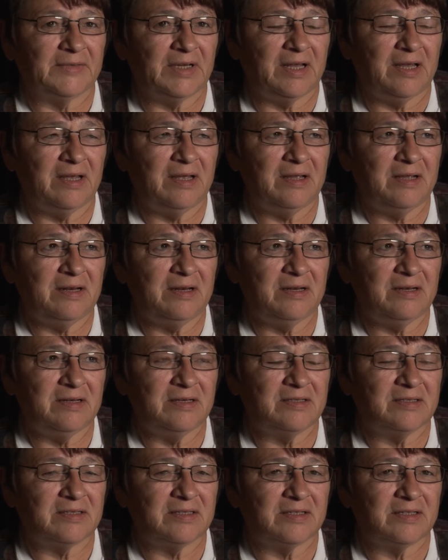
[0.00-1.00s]
And
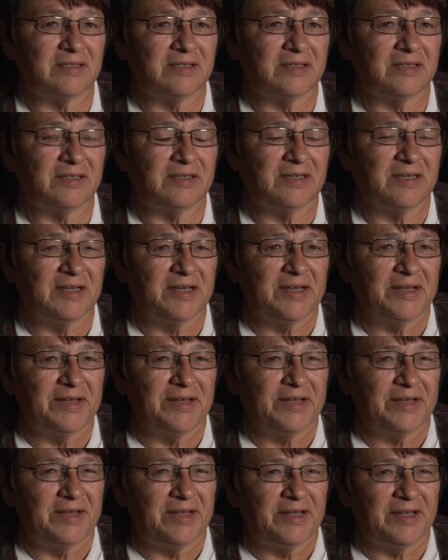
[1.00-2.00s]

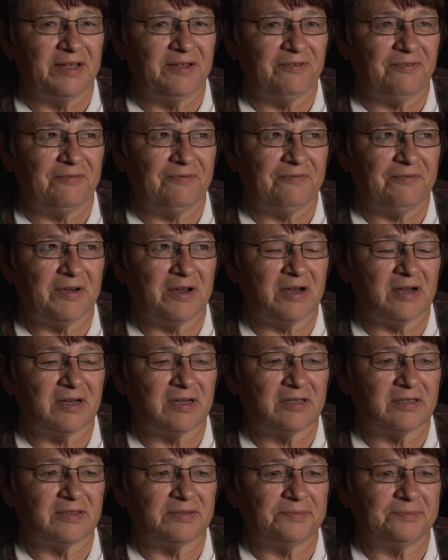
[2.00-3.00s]
if
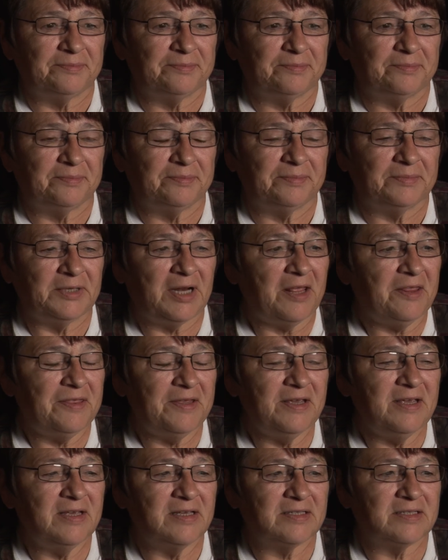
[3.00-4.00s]
uh,
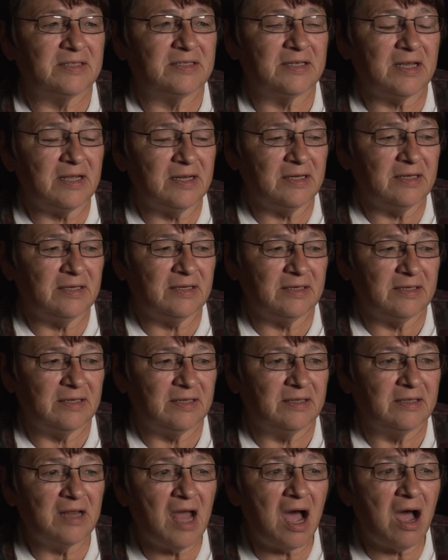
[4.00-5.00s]
nothing is done
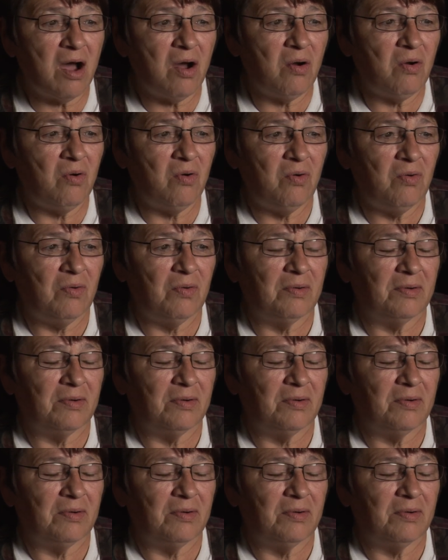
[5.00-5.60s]
now